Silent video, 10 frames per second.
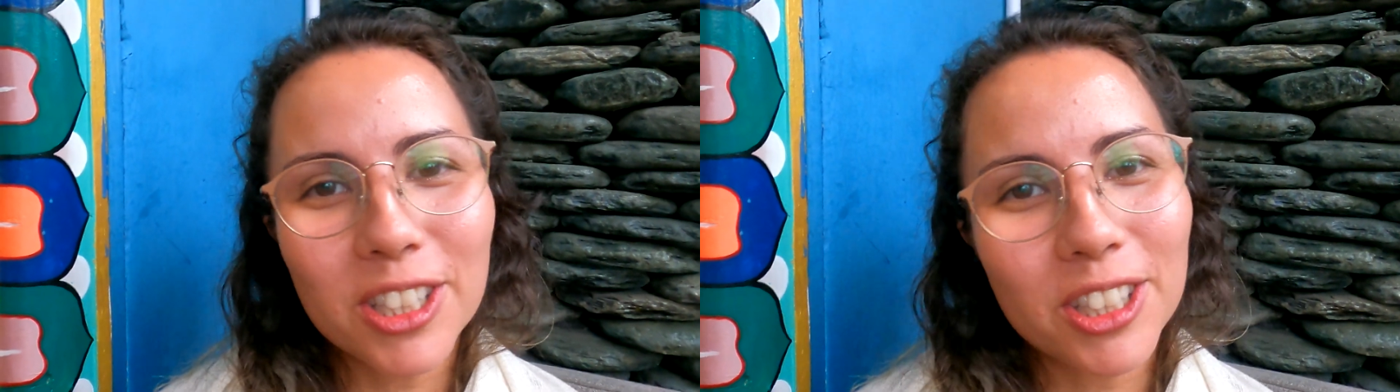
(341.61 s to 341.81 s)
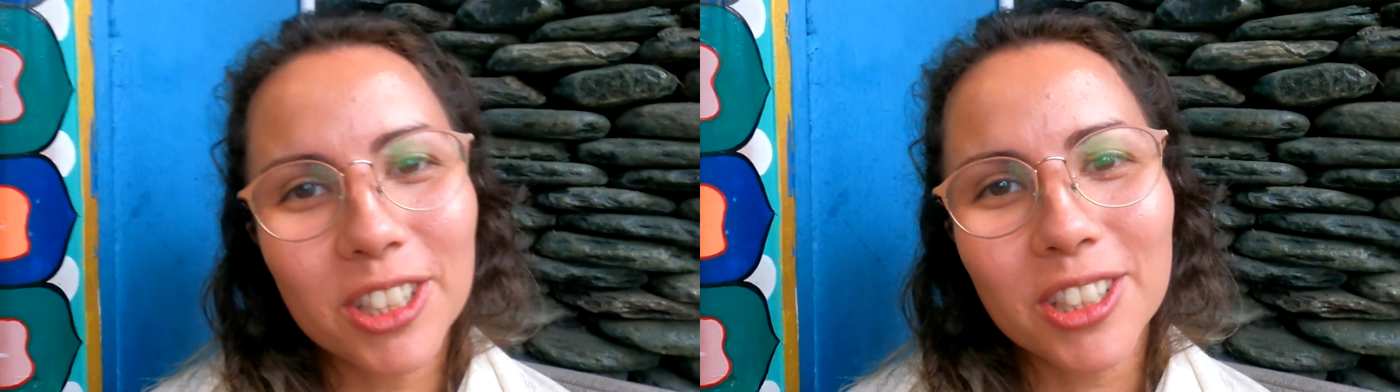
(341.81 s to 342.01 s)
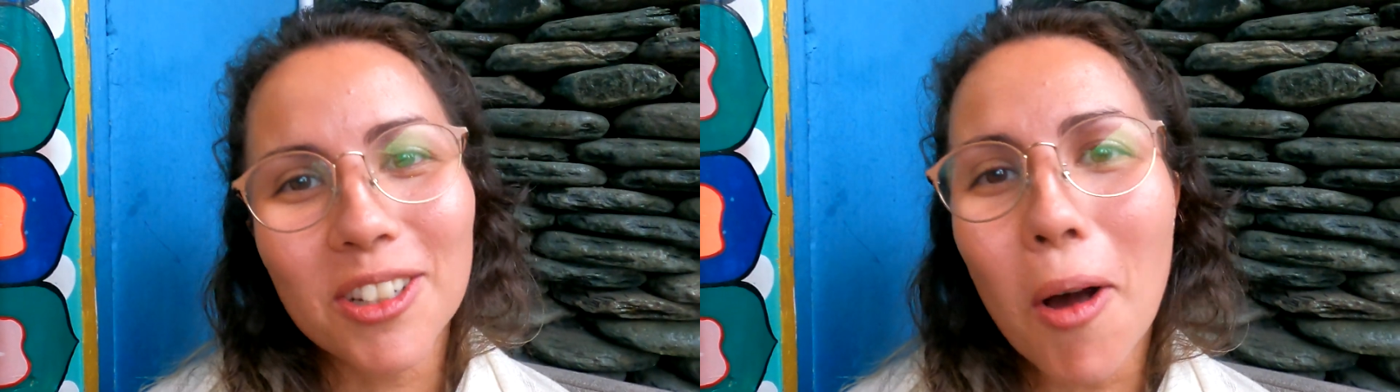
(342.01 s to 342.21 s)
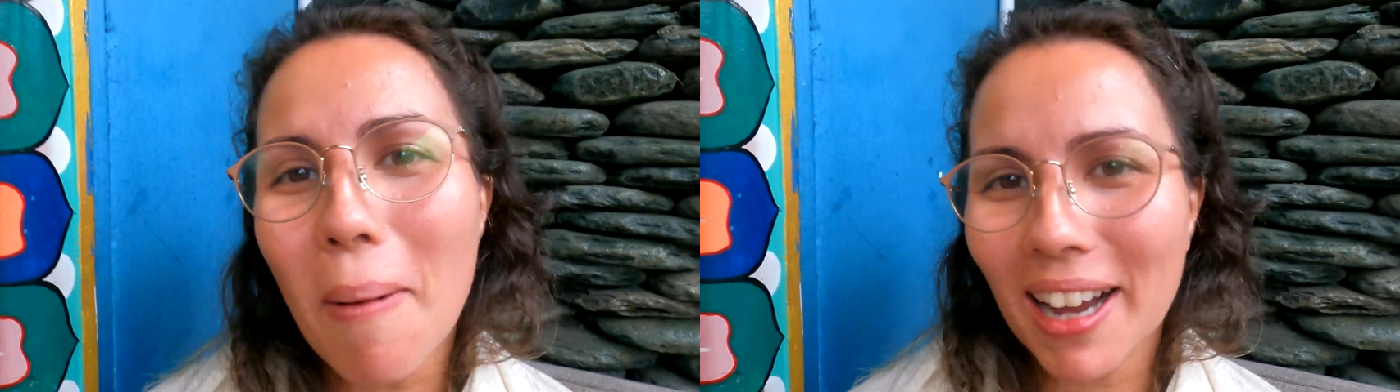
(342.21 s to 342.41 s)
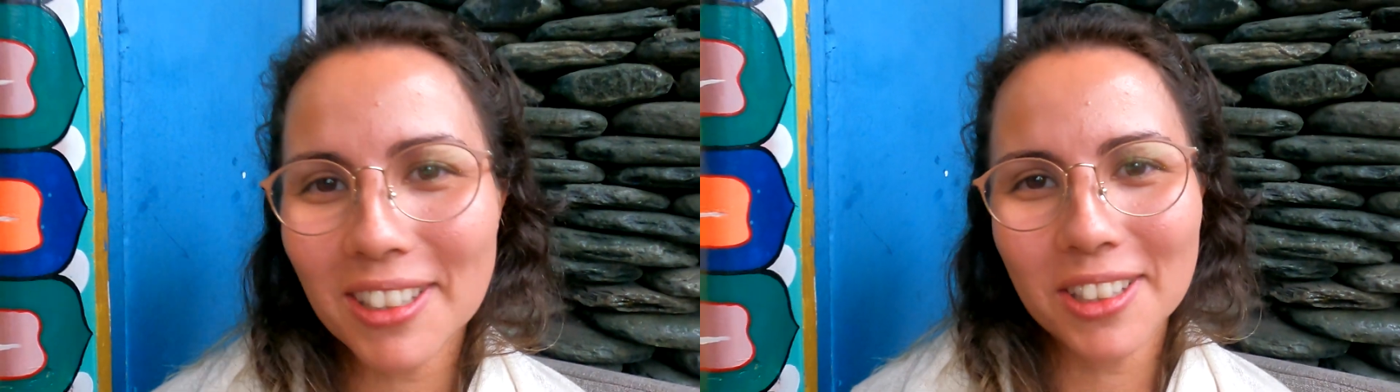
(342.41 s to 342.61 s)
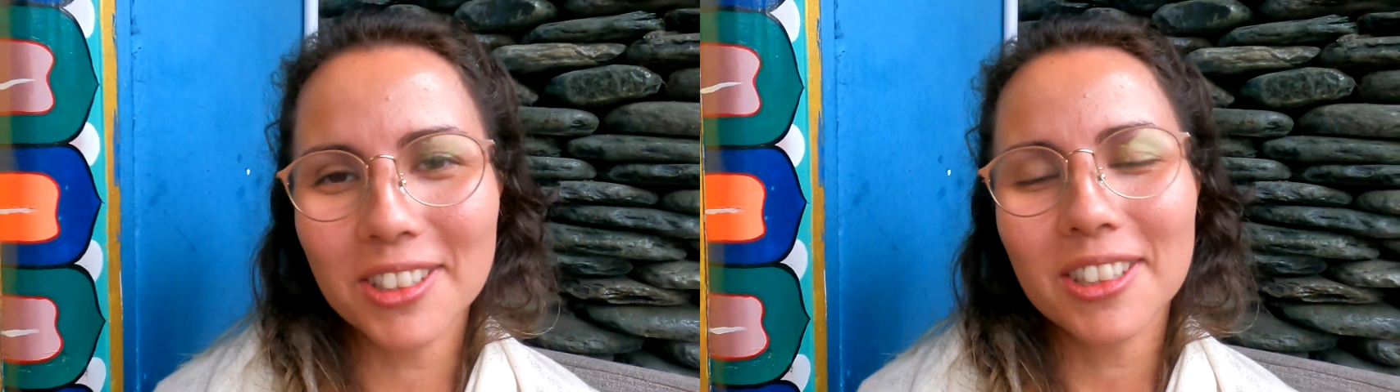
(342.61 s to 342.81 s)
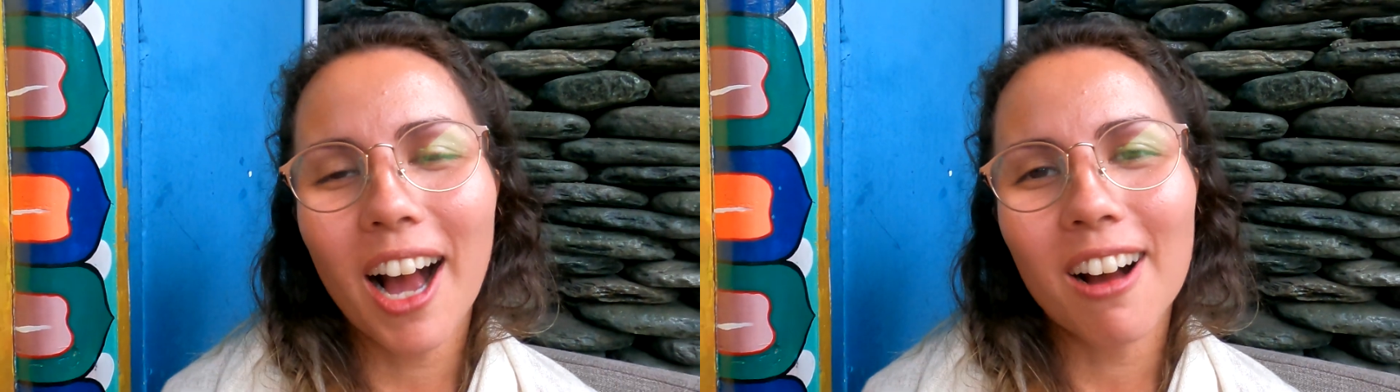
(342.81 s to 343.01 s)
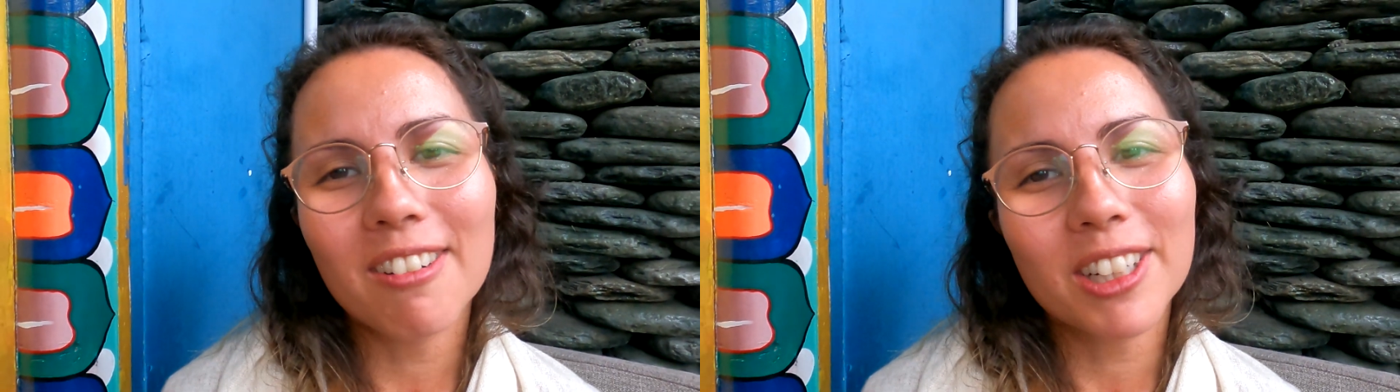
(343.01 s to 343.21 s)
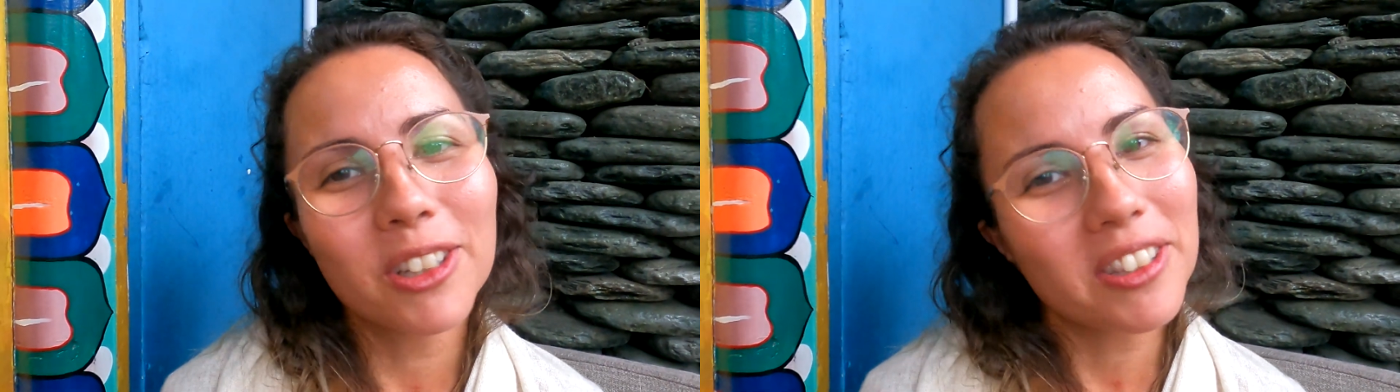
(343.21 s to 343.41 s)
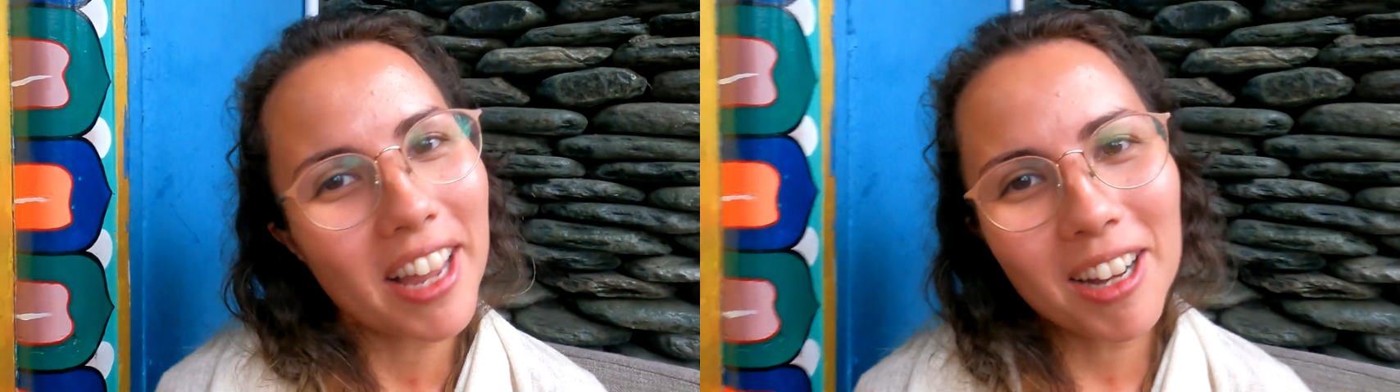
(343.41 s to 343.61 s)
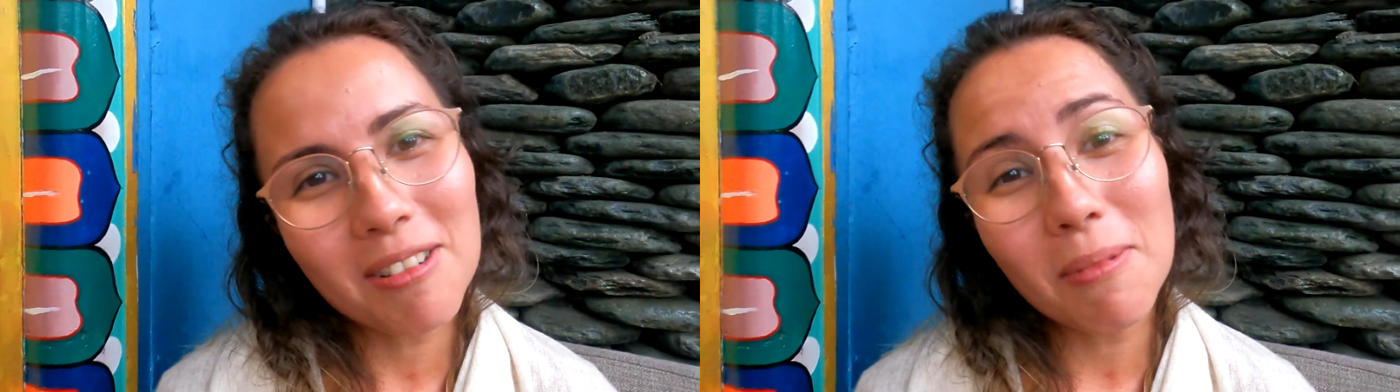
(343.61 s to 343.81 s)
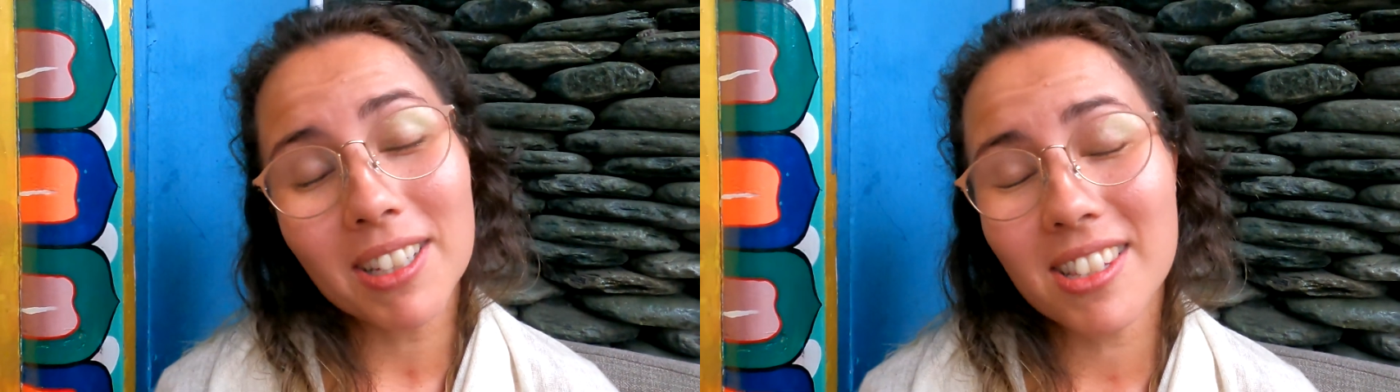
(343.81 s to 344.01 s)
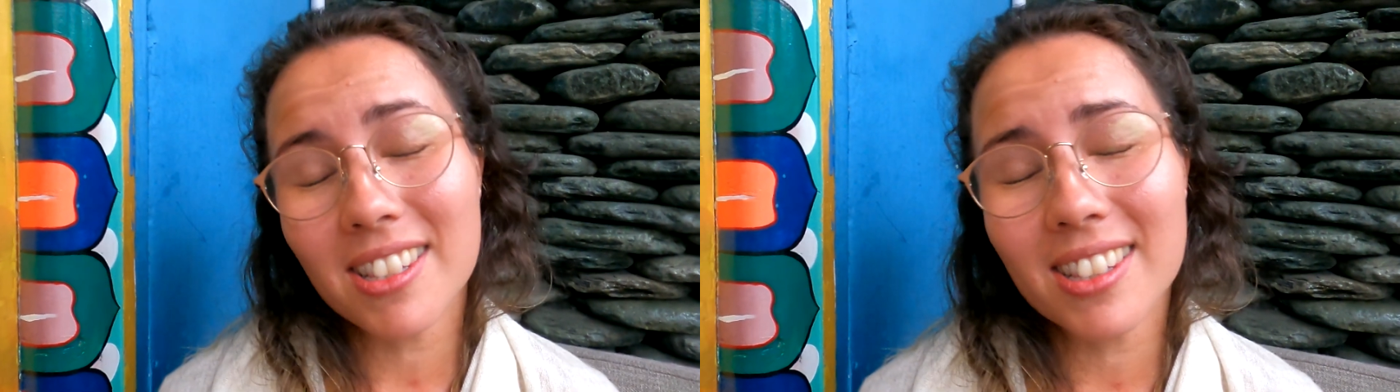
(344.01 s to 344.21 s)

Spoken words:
to go back to our hotel, but